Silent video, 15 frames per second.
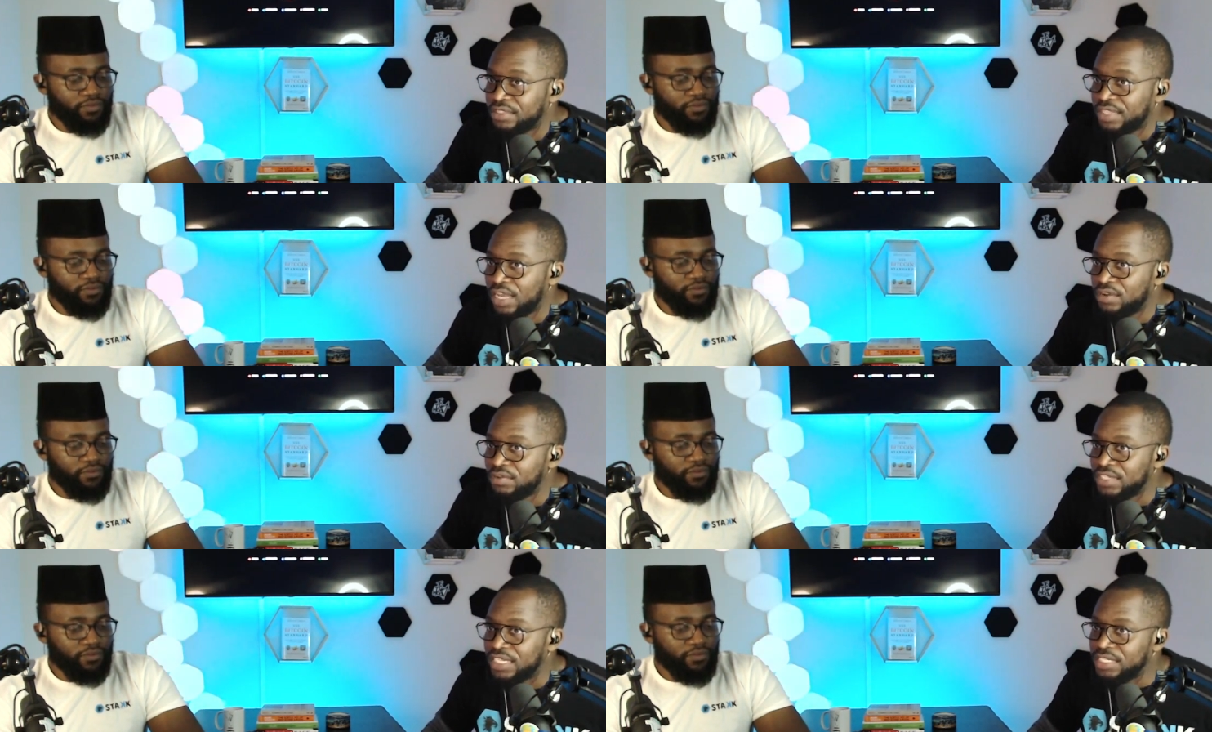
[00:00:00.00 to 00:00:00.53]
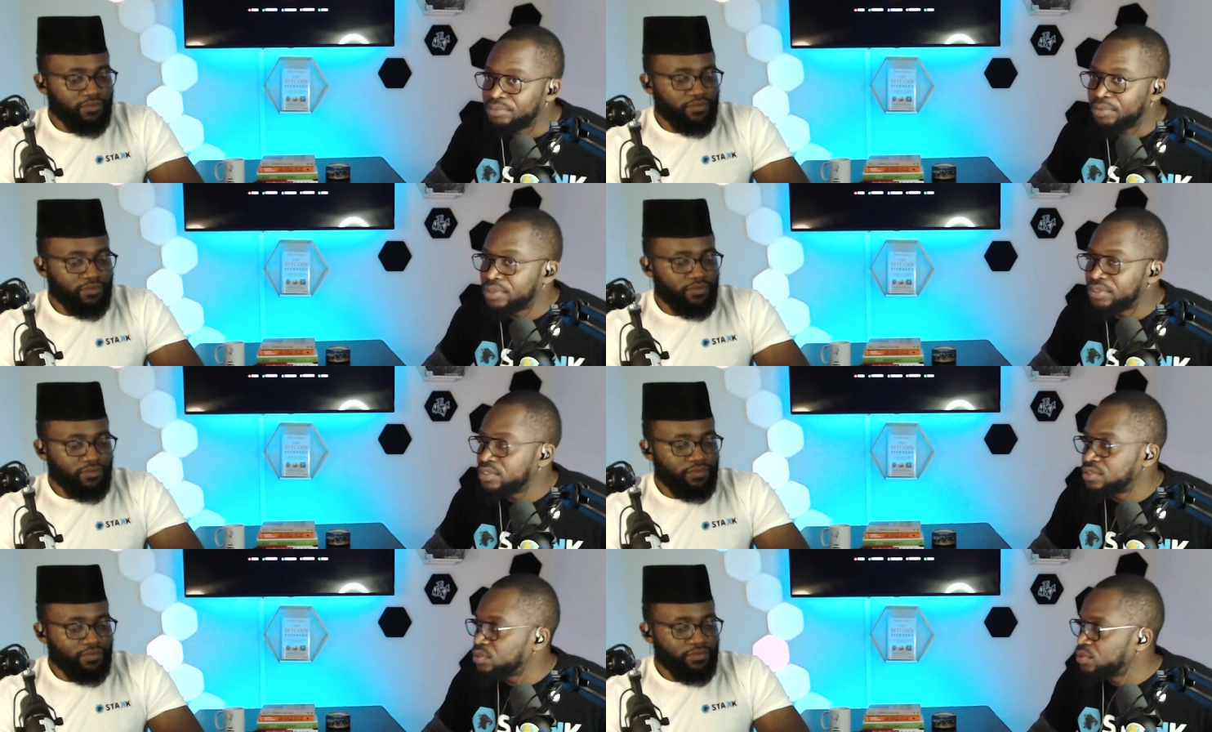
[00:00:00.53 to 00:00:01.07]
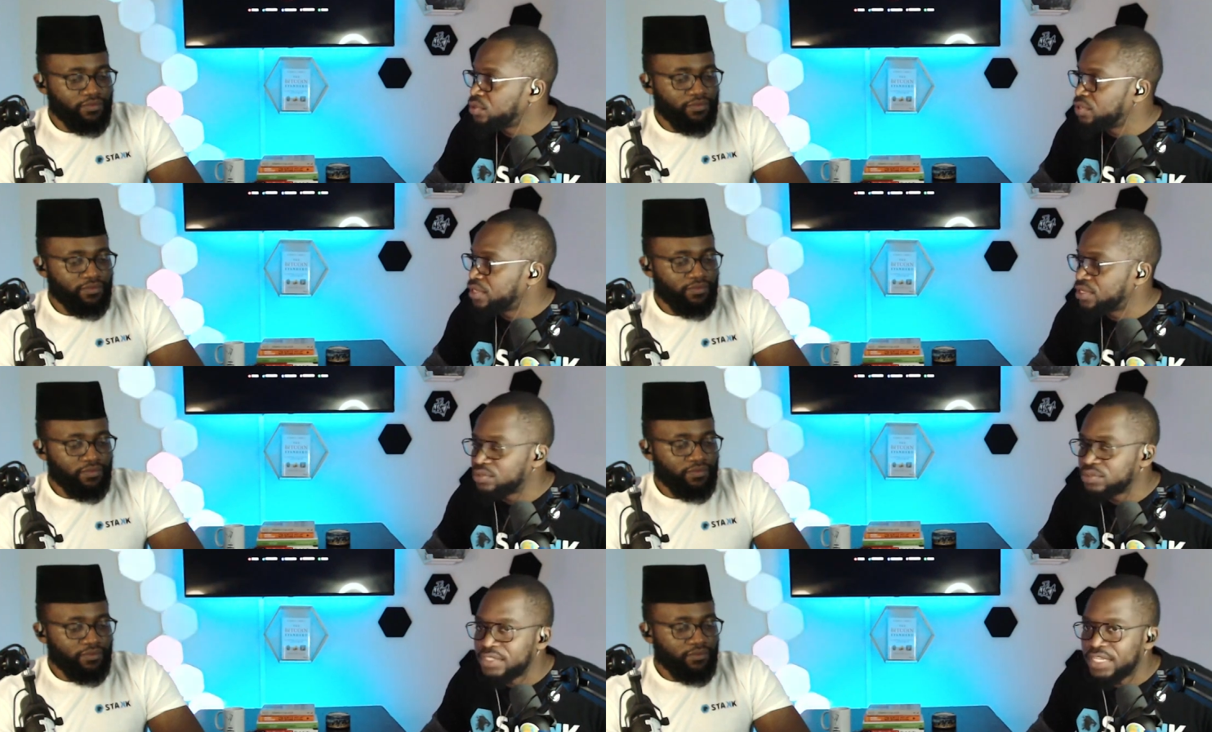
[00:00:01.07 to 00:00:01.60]
Speaker 1: down. He's expecting him to go
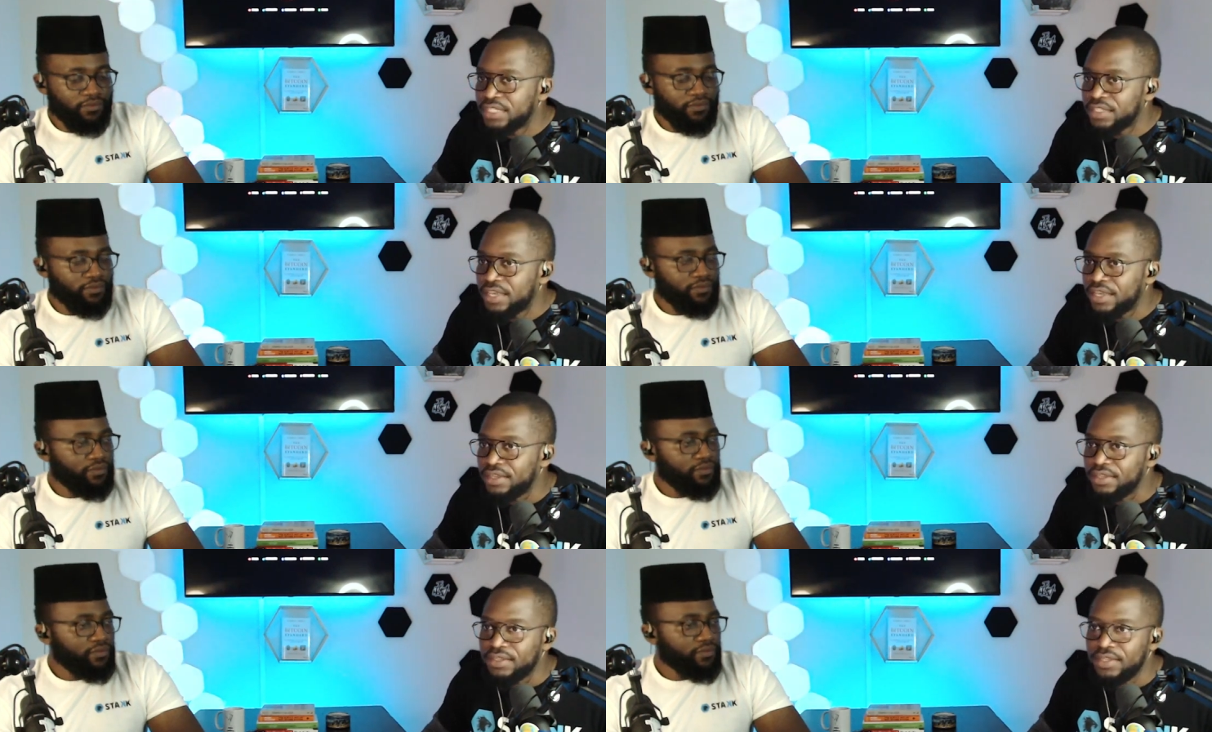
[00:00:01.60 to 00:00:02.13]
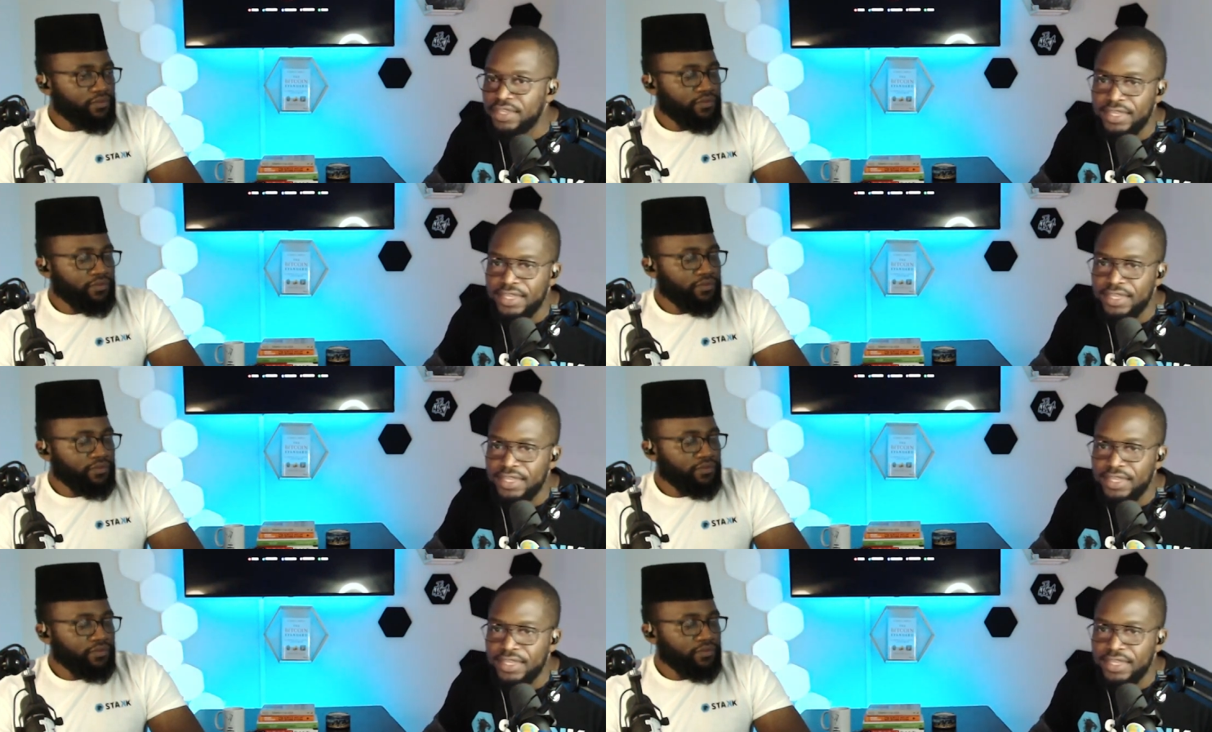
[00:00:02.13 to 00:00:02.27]
down to ten K.